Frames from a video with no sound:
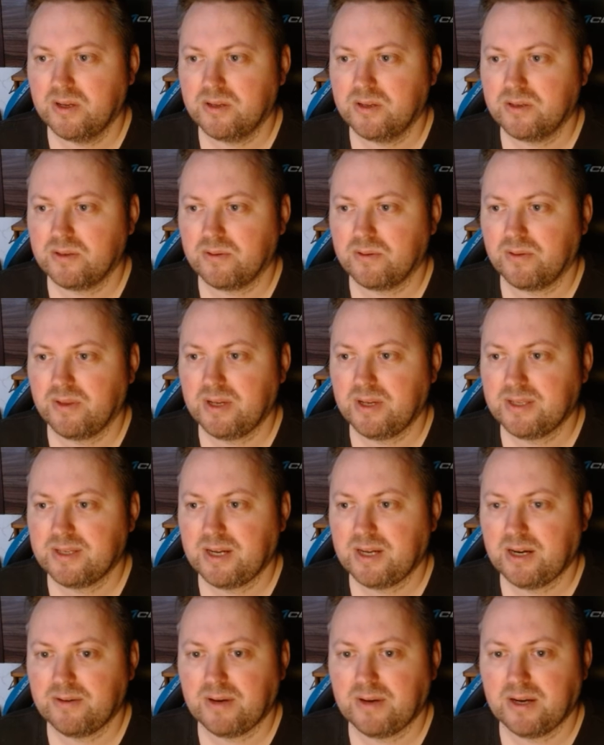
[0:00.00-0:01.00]
So that's
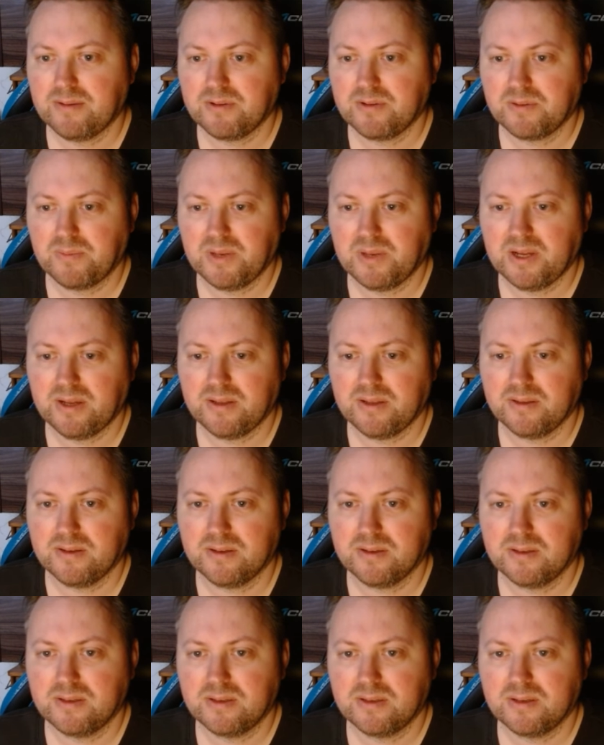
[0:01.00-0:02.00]
how I would play
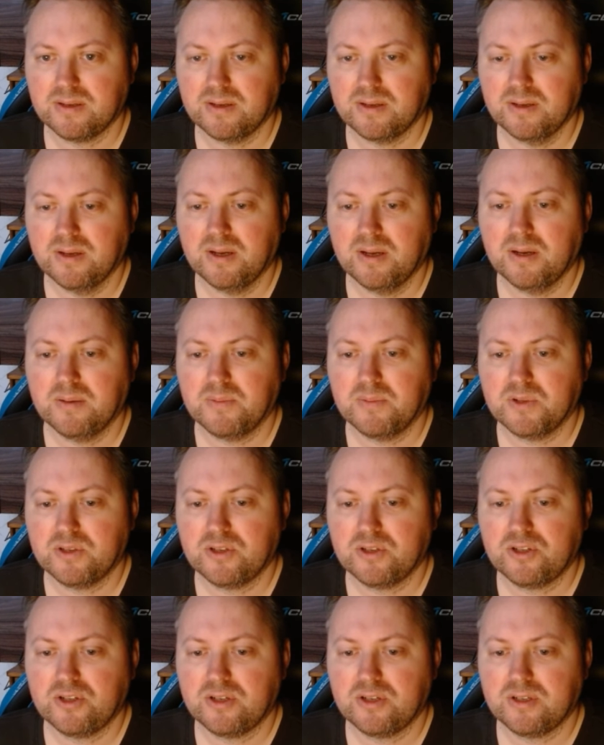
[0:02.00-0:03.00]
this
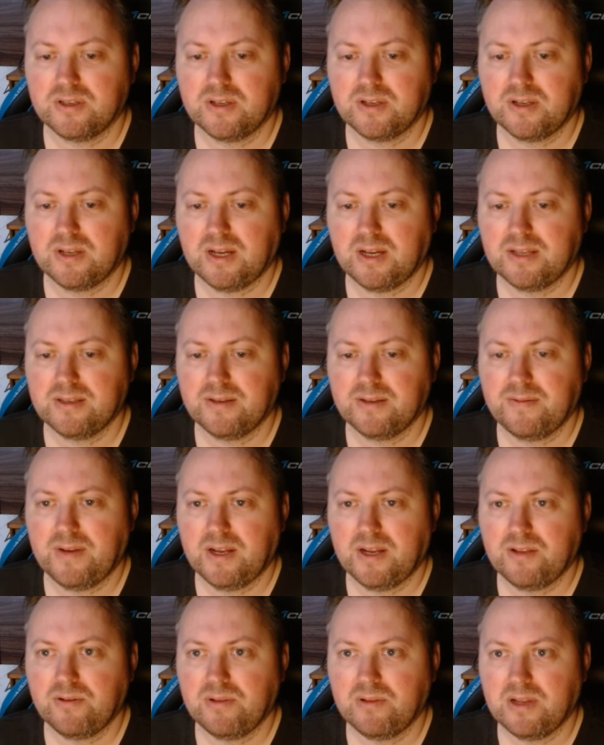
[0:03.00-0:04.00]
position instead knight c3.
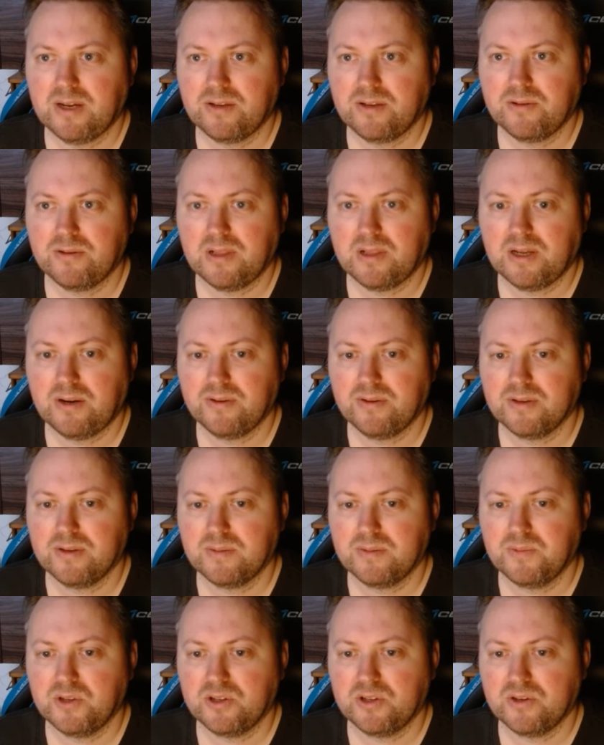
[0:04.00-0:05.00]
I don't like to allow this
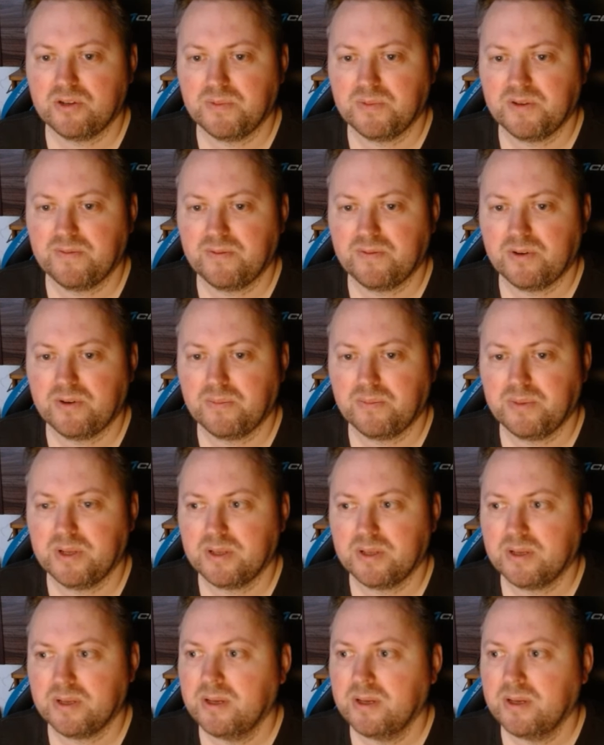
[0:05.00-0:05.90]
bishop b4 pin.